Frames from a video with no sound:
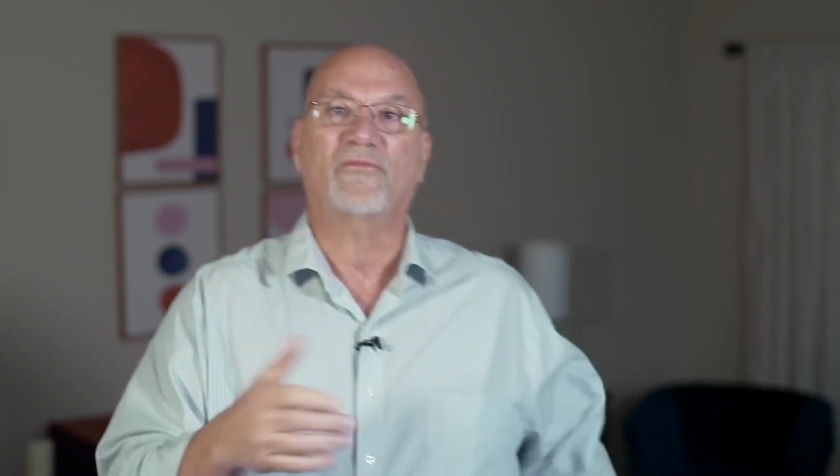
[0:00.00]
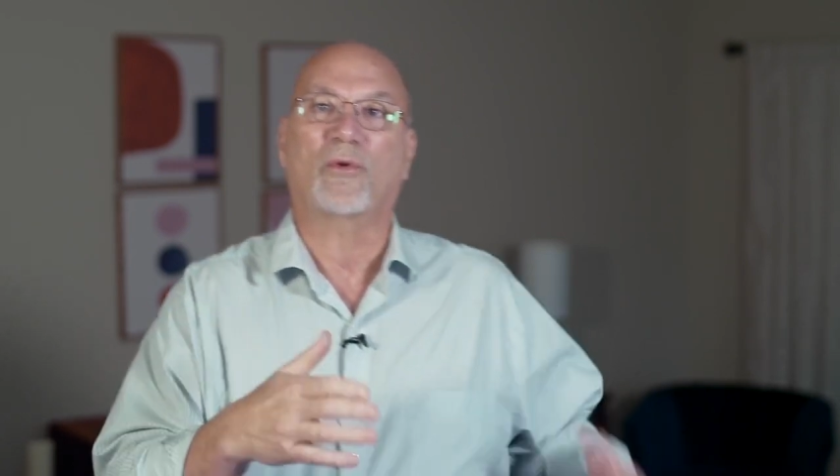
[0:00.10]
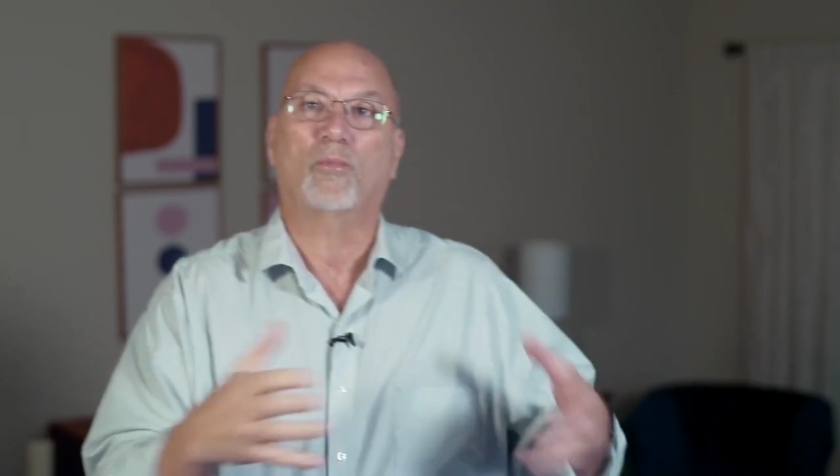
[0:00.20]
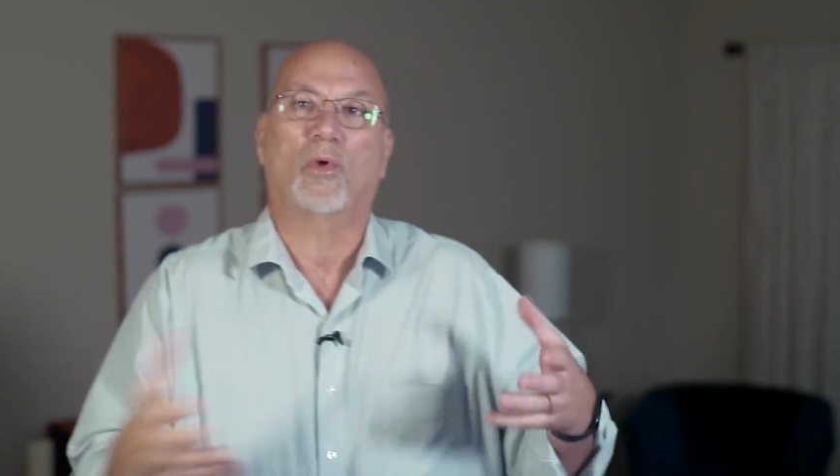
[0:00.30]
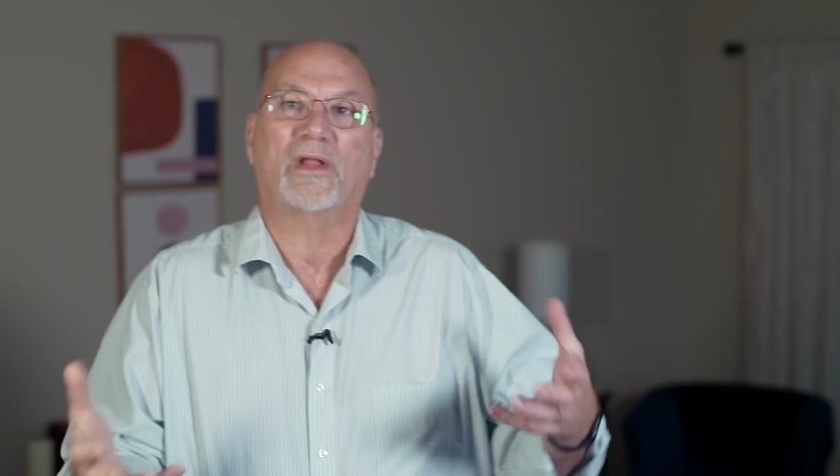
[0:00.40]

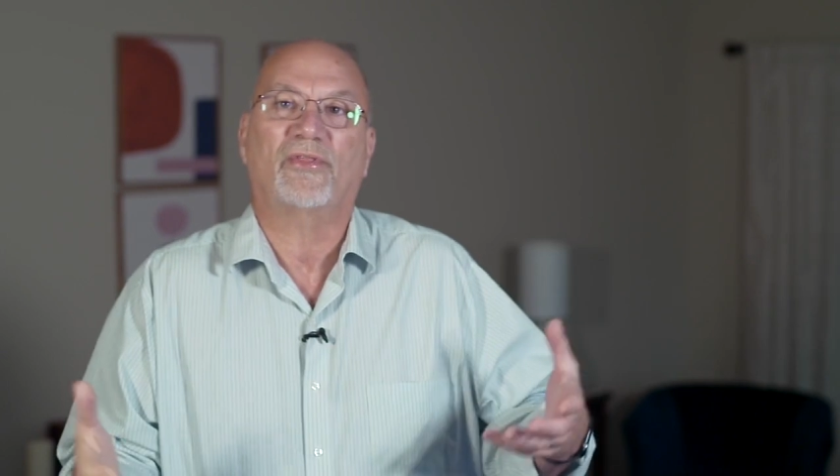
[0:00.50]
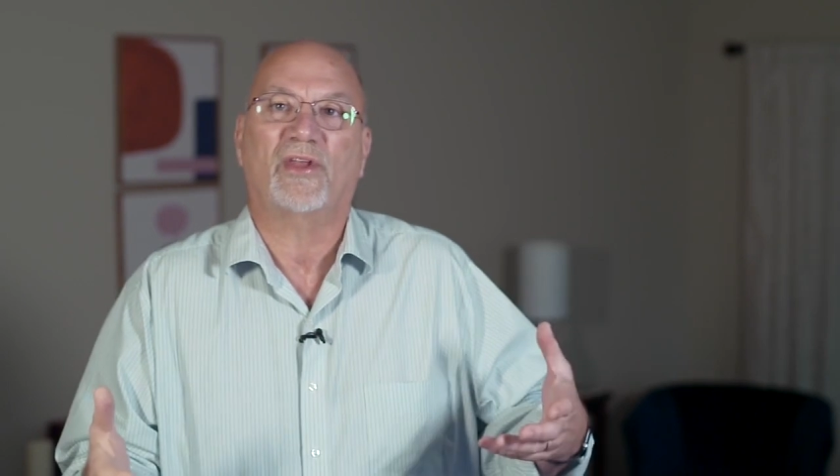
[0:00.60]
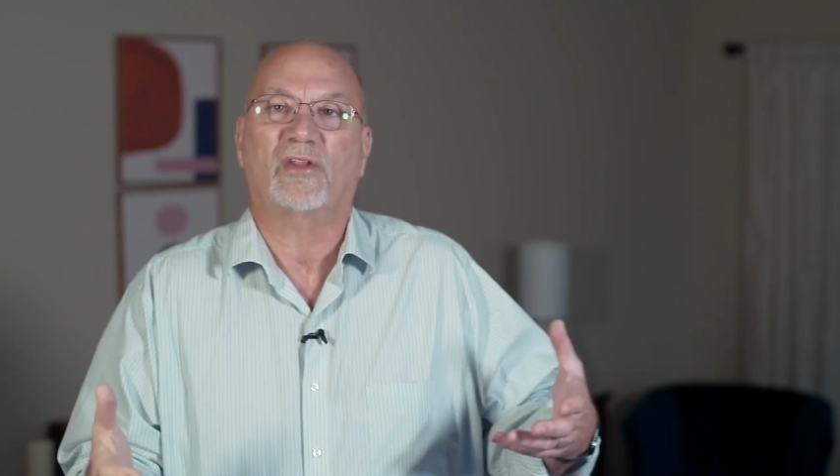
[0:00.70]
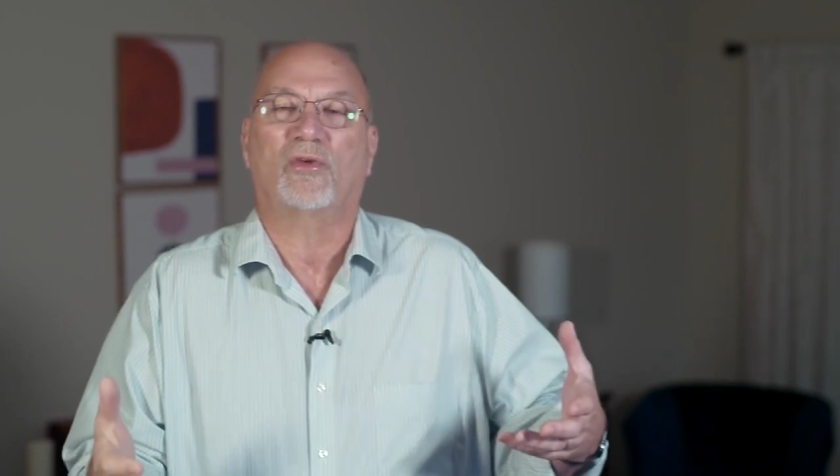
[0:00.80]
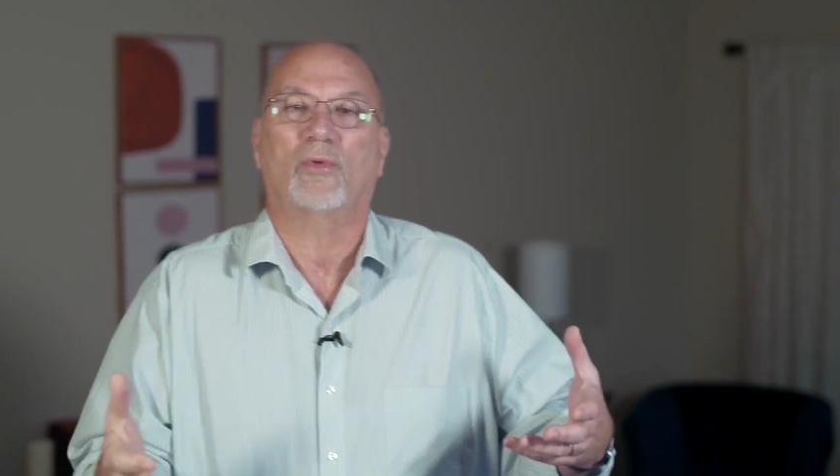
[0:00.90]
from one
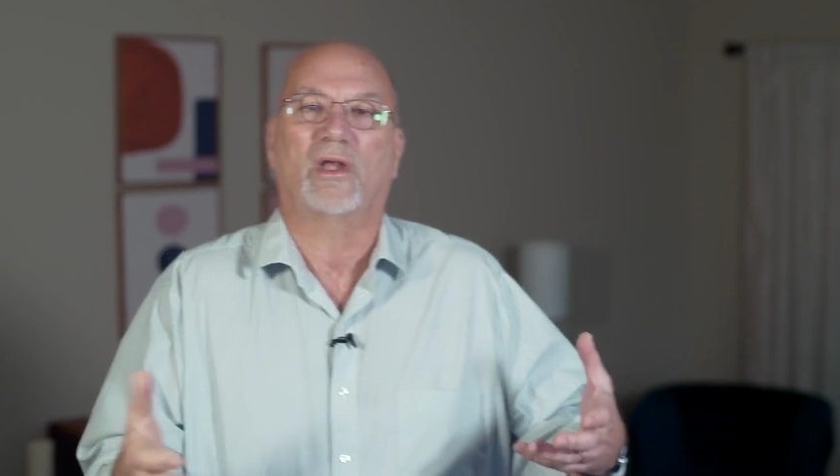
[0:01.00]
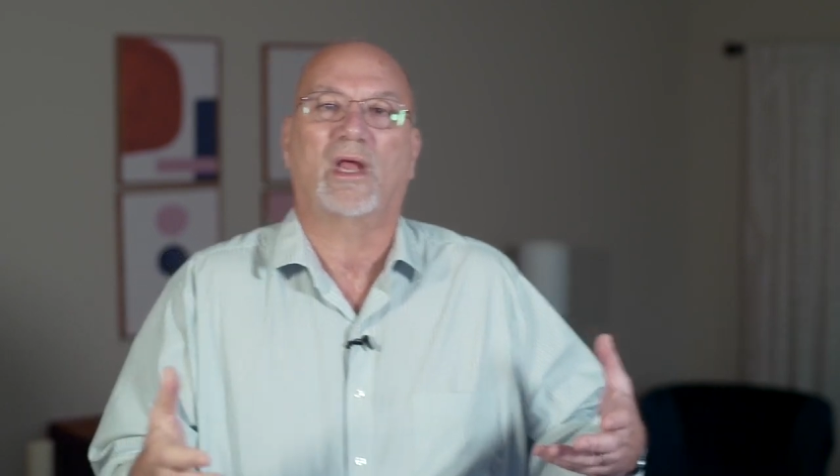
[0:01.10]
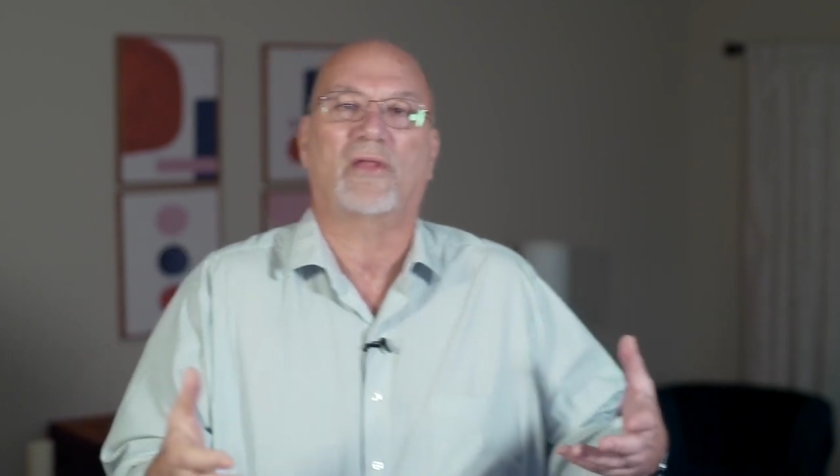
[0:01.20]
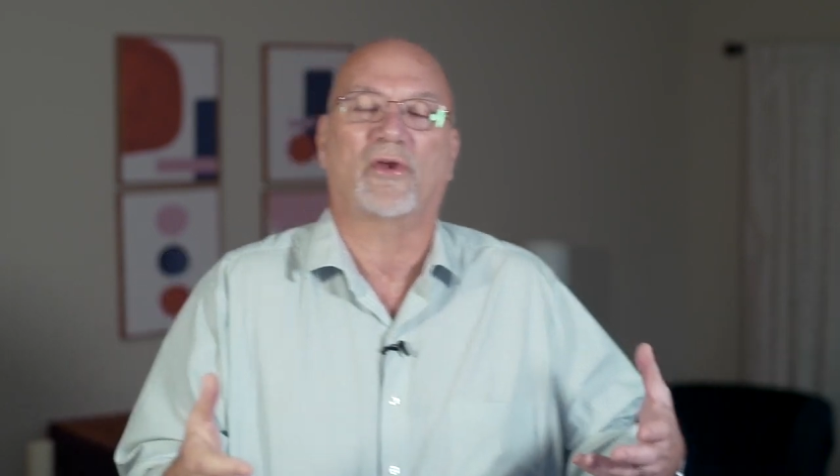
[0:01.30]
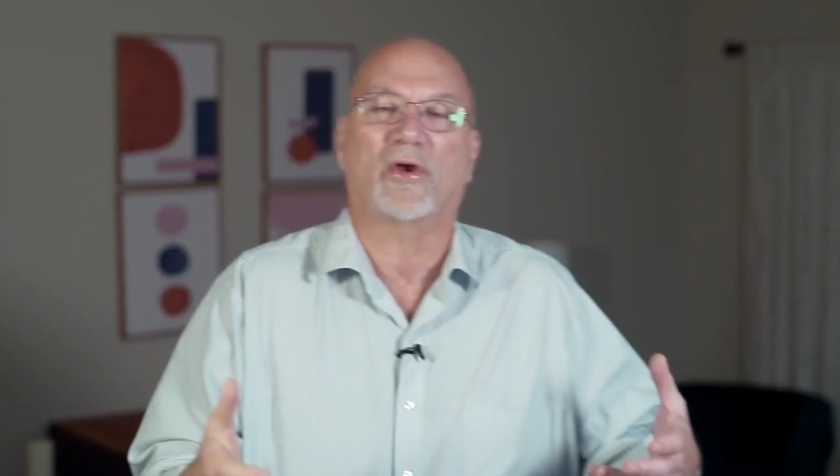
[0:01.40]
thing to
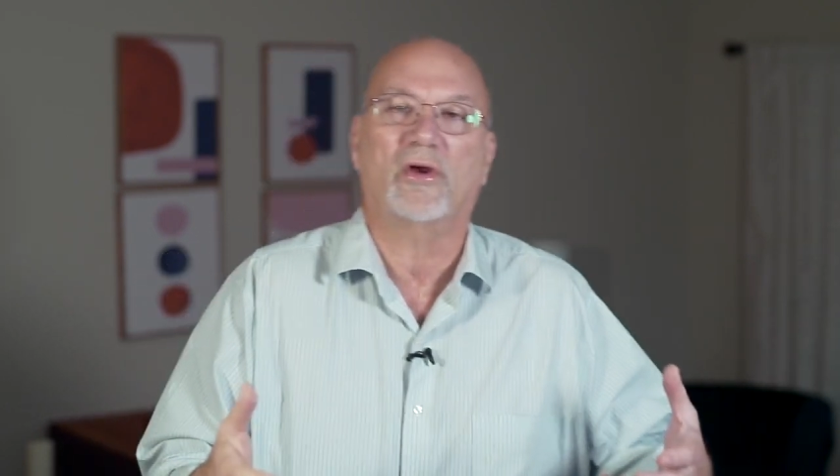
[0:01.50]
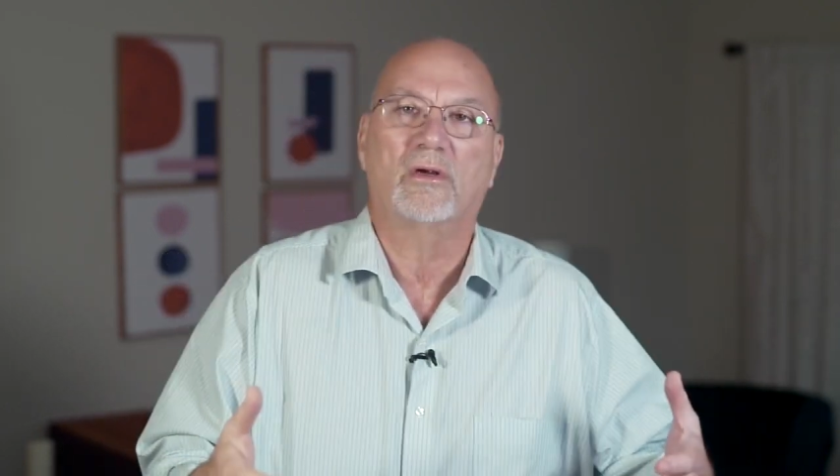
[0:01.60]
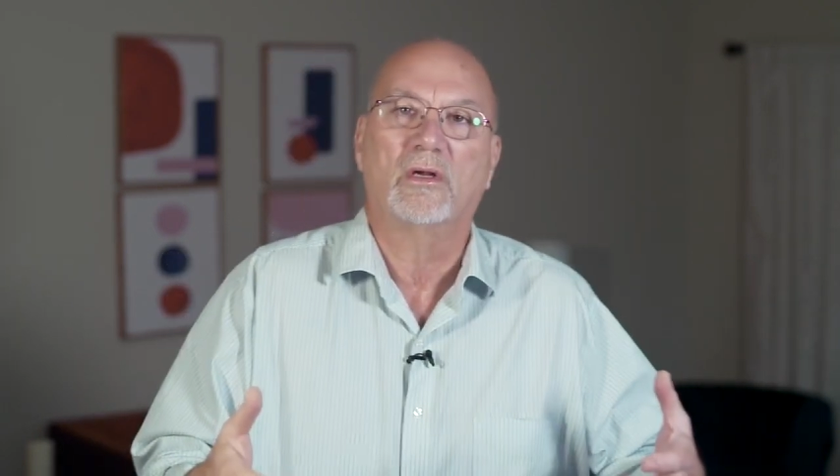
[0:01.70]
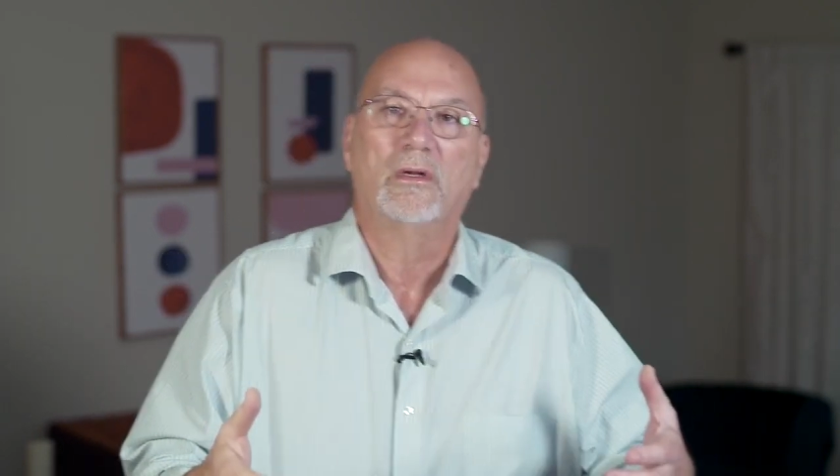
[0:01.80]
another,